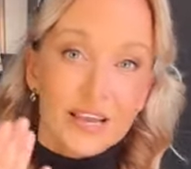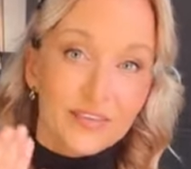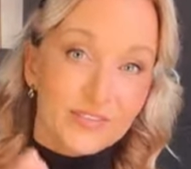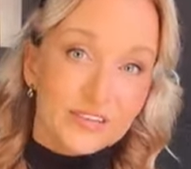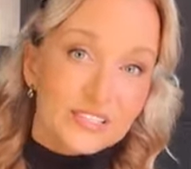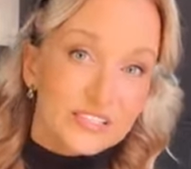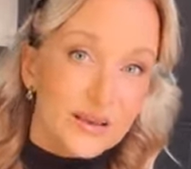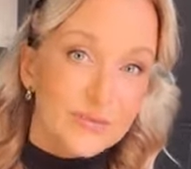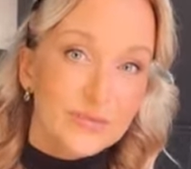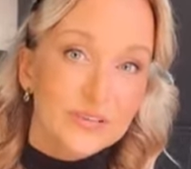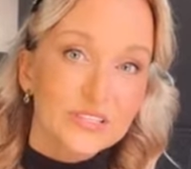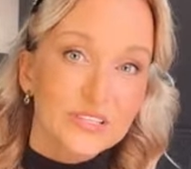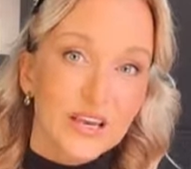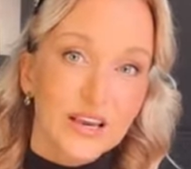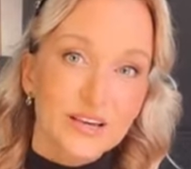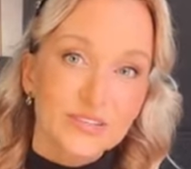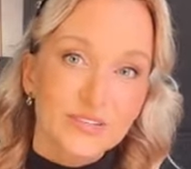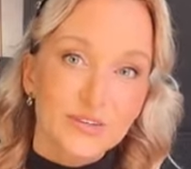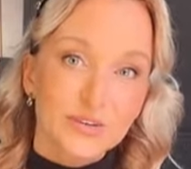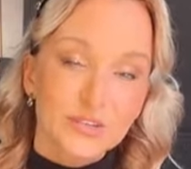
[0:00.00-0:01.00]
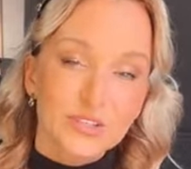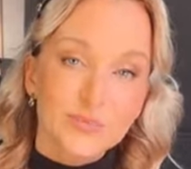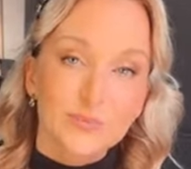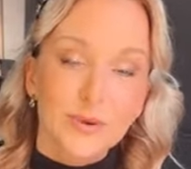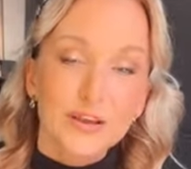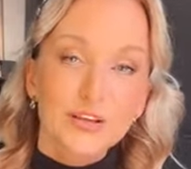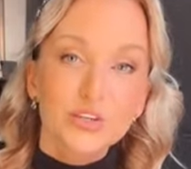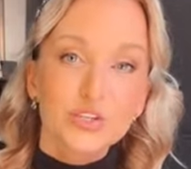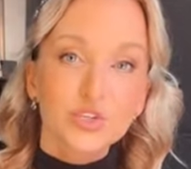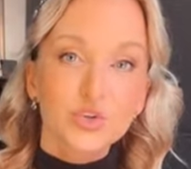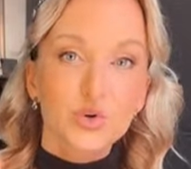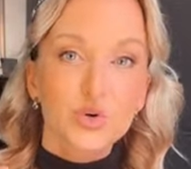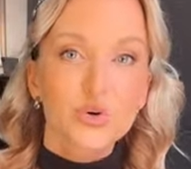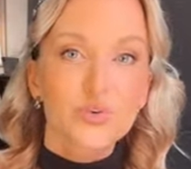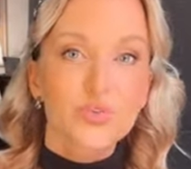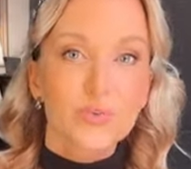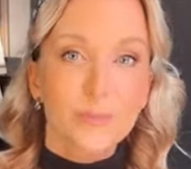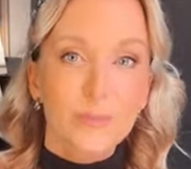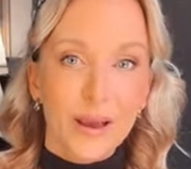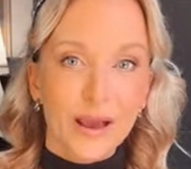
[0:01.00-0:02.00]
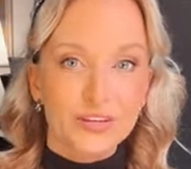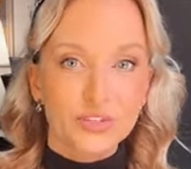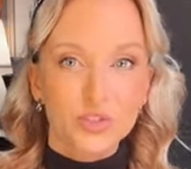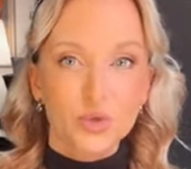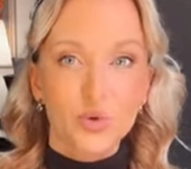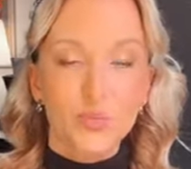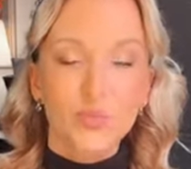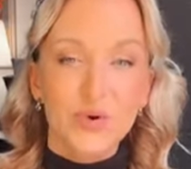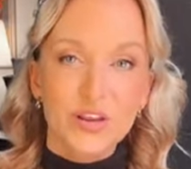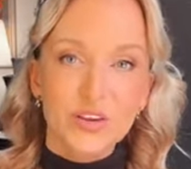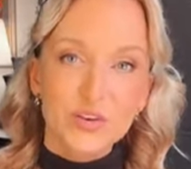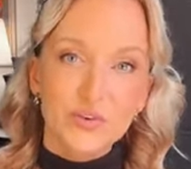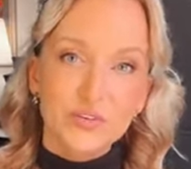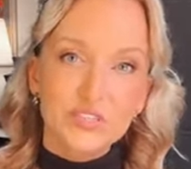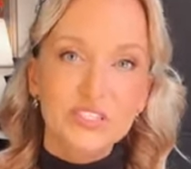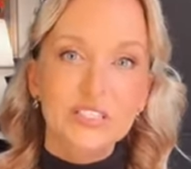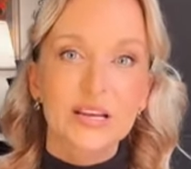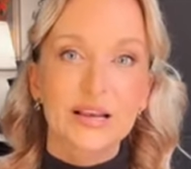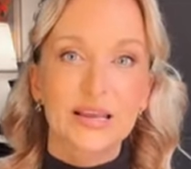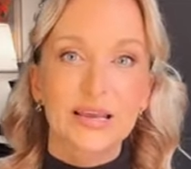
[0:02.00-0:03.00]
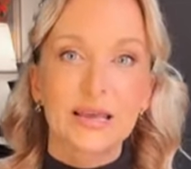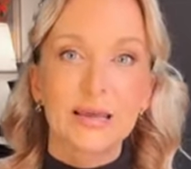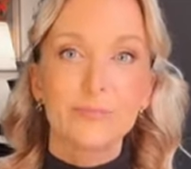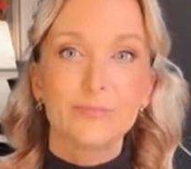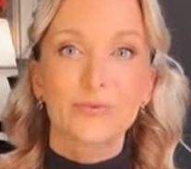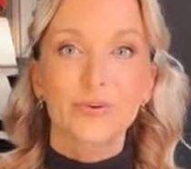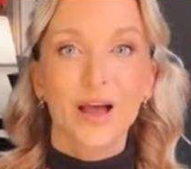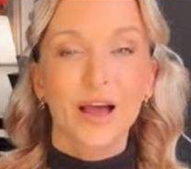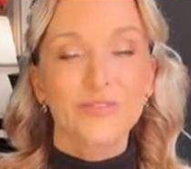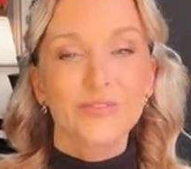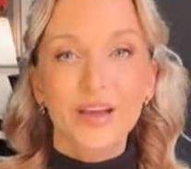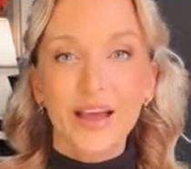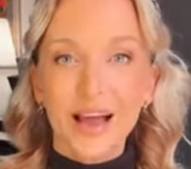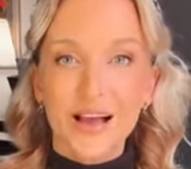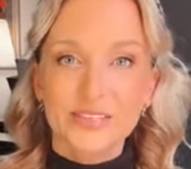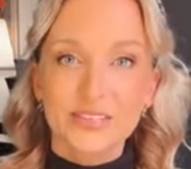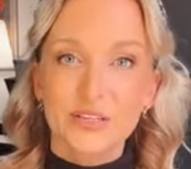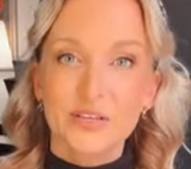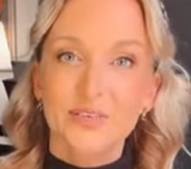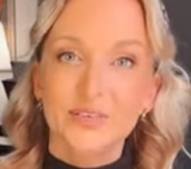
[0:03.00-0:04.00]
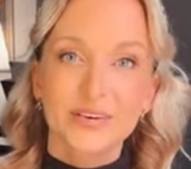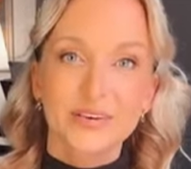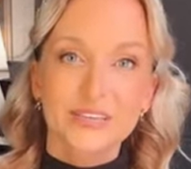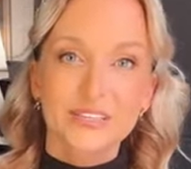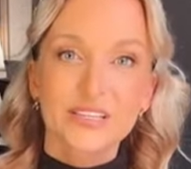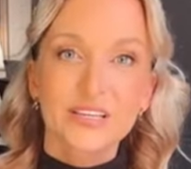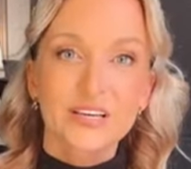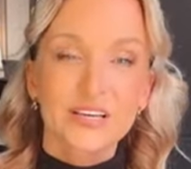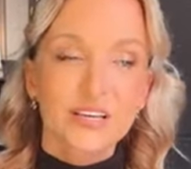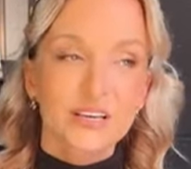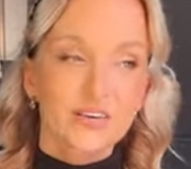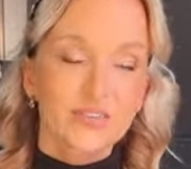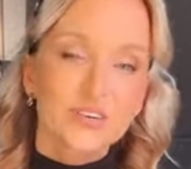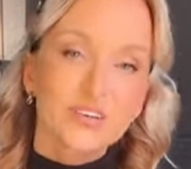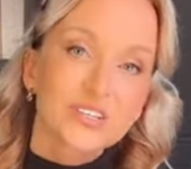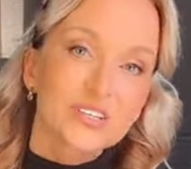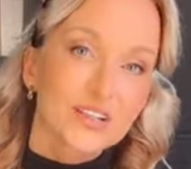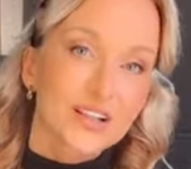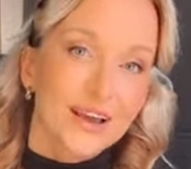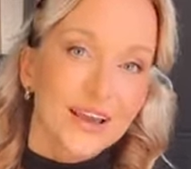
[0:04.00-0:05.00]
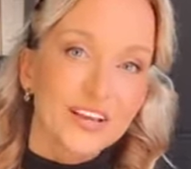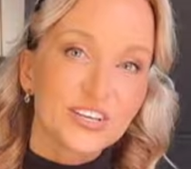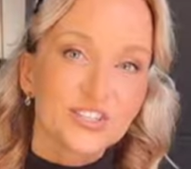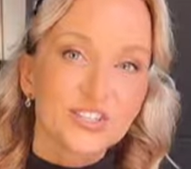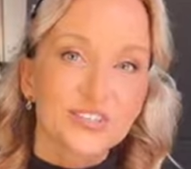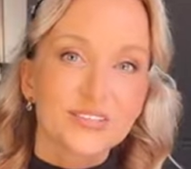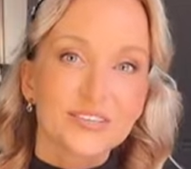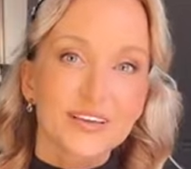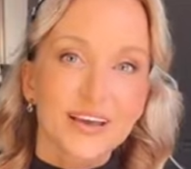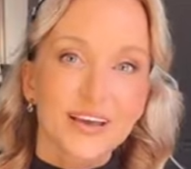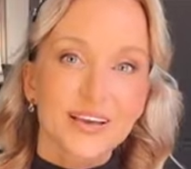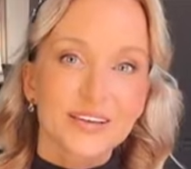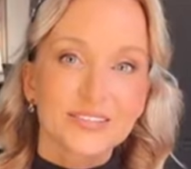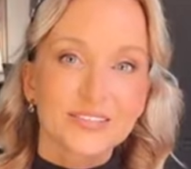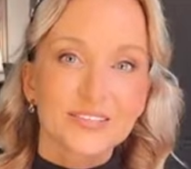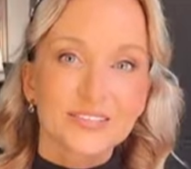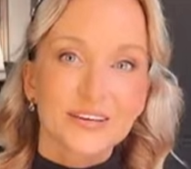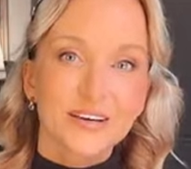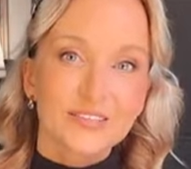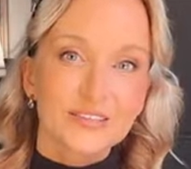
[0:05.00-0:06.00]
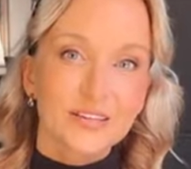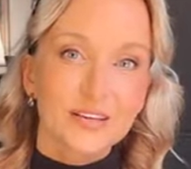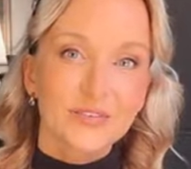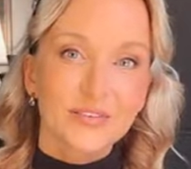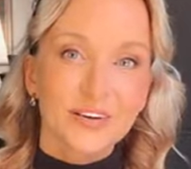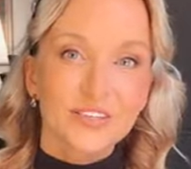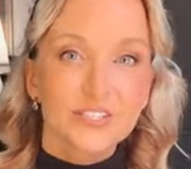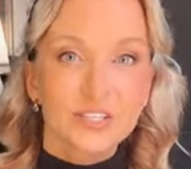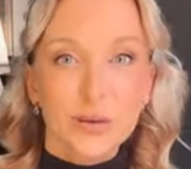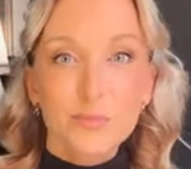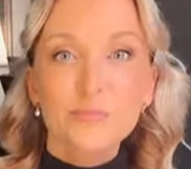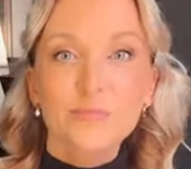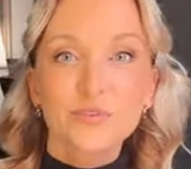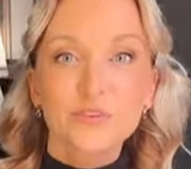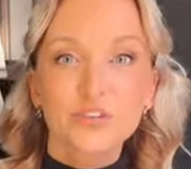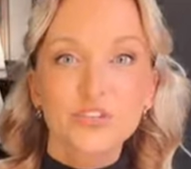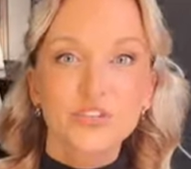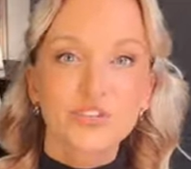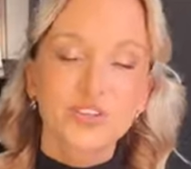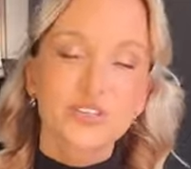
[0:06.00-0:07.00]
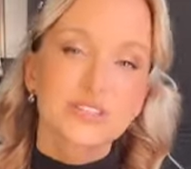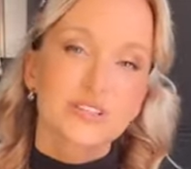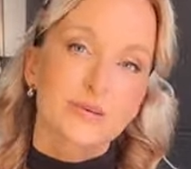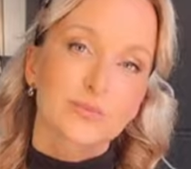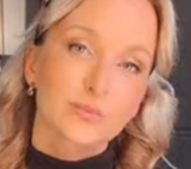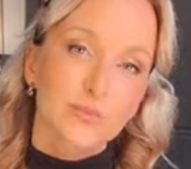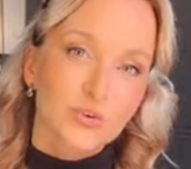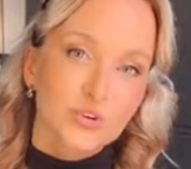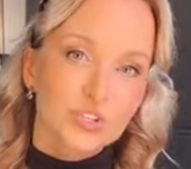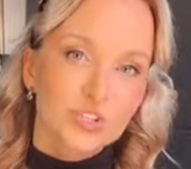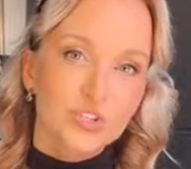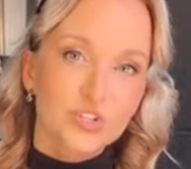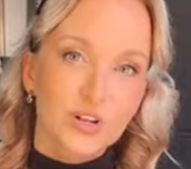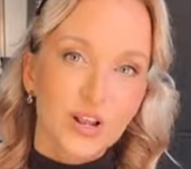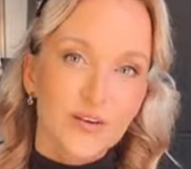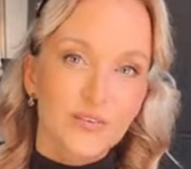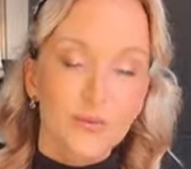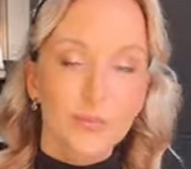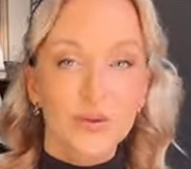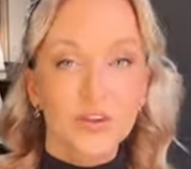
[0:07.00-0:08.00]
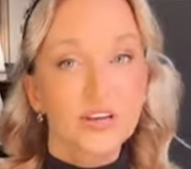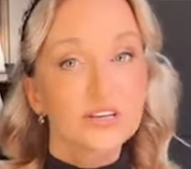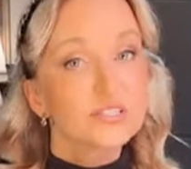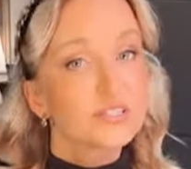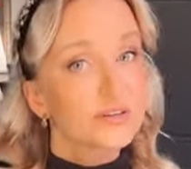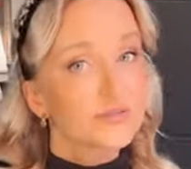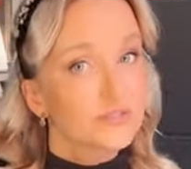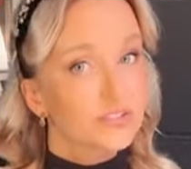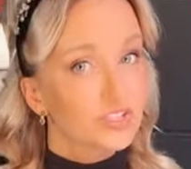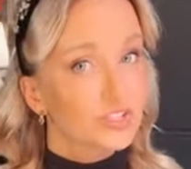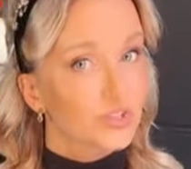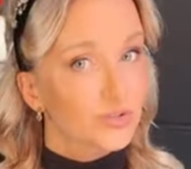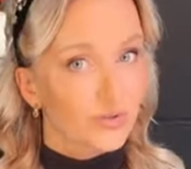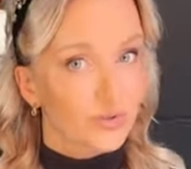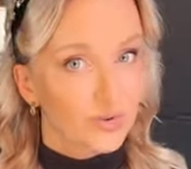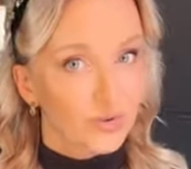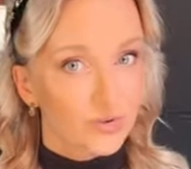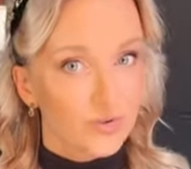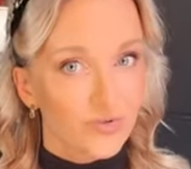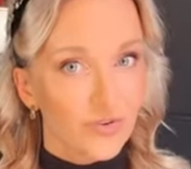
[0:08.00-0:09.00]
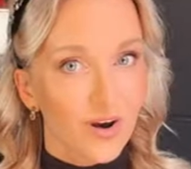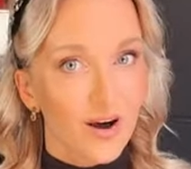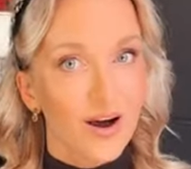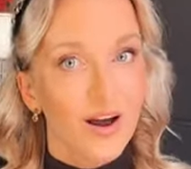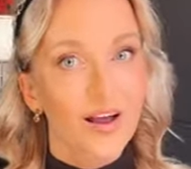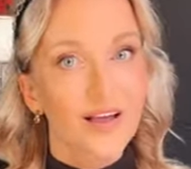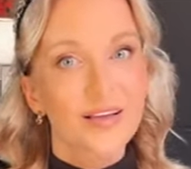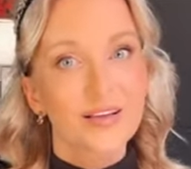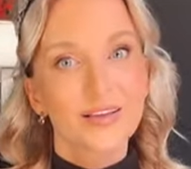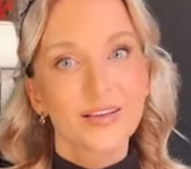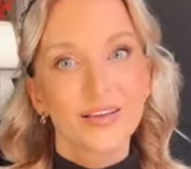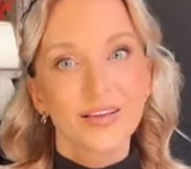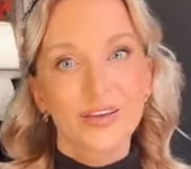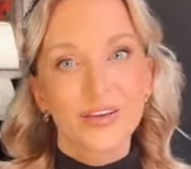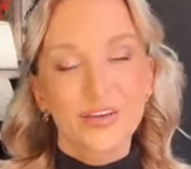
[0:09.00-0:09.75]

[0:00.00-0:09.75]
In the same as adults, make sure the bedroom when you sleep we have adequate ventilation and adequate temperatures and moisture level, because if it's too dry,